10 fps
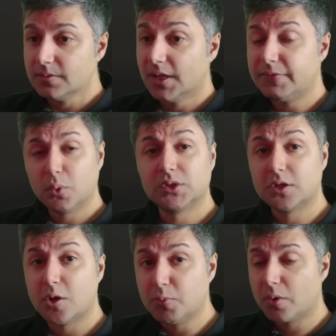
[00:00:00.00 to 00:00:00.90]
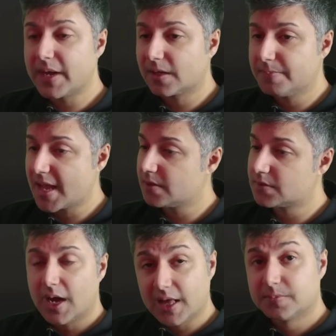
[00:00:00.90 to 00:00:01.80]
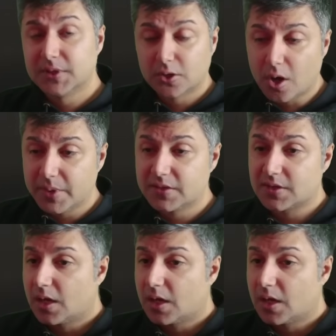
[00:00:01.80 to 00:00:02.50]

If you want to know more about companions, ask me in the comments.